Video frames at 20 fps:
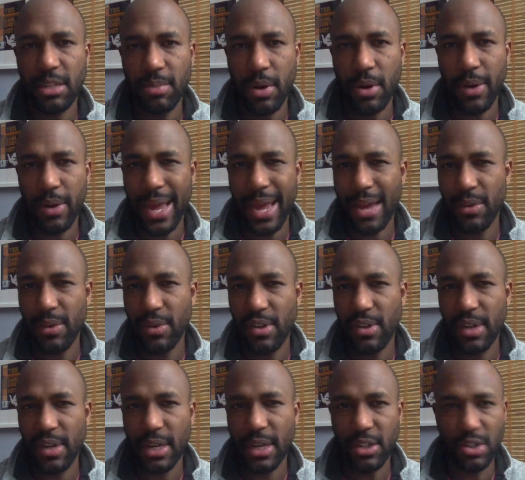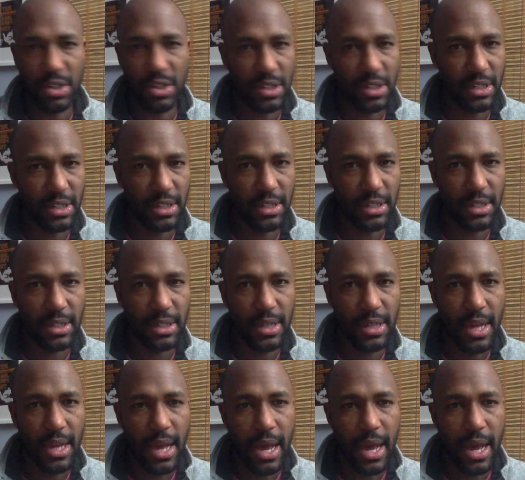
about equity and justice,